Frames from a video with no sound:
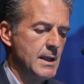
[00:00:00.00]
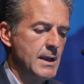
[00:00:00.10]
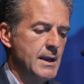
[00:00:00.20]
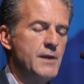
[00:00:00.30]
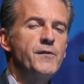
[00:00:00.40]

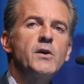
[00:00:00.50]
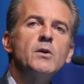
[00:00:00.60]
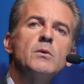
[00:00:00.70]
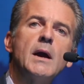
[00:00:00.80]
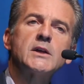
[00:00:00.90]
And if
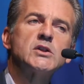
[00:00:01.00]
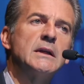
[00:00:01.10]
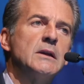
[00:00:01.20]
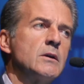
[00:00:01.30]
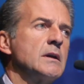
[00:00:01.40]
you
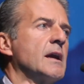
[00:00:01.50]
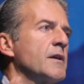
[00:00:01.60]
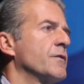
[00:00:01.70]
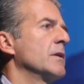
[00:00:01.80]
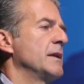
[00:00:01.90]
actually look
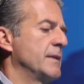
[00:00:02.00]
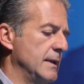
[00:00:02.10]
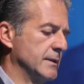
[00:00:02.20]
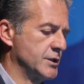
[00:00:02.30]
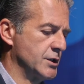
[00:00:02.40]
carefully in the
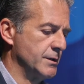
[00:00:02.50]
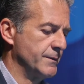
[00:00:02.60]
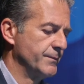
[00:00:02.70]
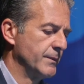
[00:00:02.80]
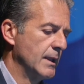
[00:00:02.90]
literature,
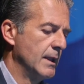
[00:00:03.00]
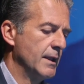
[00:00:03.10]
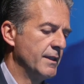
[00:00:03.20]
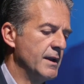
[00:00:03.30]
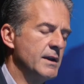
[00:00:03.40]

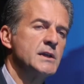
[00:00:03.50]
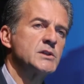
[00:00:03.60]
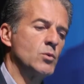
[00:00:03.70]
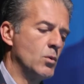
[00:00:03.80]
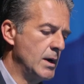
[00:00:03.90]
there is
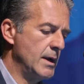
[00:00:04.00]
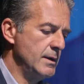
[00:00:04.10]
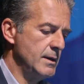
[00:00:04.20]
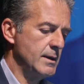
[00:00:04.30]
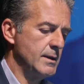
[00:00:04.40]

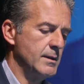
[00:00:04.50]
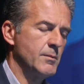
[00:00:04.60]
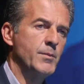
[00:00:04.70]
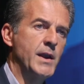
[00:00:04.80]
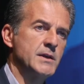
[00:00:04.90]
one
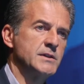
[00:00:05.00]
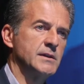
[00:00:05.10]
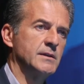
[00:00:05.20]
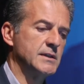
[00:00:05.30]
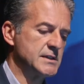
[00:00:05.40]

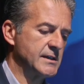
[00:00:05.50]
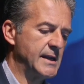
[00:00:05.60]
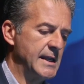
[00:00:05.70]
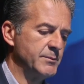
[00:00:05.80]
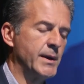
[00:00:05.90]
patient
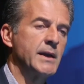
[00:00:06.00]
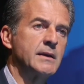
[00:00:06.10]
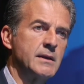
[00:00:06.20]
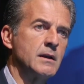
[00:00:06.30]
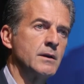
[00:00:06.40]
described by
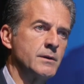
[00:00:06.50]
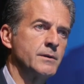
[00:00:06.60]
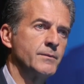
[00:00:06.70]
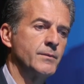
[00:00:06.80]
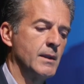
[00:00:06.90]
Krigler
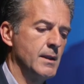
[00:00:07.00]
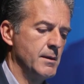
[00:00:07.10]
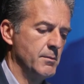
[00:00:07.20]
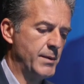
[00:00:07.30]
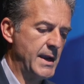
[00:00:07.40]

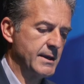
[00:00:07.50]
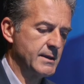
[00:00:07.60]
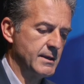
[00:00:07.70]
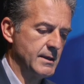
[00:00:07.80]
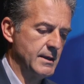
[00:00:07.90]
back
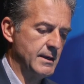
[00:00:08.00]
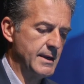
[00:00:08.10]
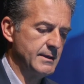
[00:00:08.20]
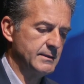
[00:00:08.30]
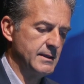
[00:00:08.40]
in
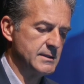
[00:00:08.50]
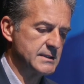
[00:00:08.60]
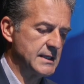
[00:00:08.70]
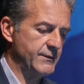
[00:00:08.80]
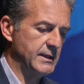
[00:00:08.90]

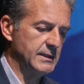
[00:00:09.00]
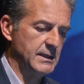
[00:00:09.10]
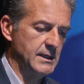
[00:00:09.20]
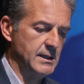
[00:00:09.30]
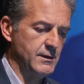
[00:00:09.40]

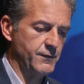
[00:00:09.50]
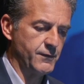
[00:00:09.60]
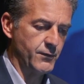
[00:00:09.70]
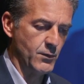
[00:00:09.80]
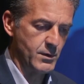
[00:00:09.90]

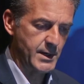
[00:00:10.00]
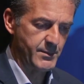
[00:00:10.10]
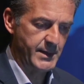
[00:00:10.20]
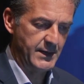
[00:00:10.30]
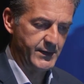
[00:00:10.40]
1974, I
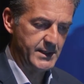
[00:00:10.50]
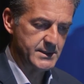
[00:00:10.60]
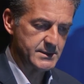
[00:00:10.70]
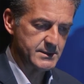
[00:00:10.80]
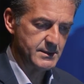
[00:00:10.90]
believe it
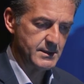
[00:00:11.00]
is.